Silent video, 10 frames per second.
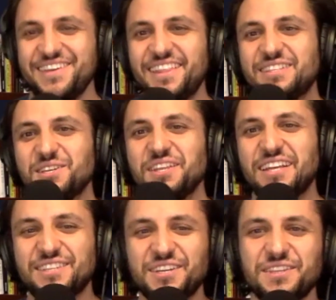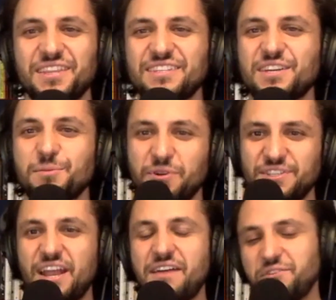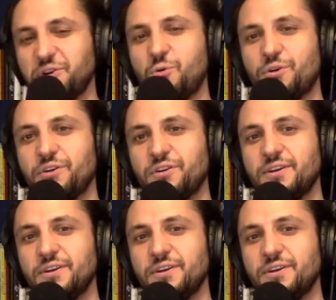That's a good person to have in your corner.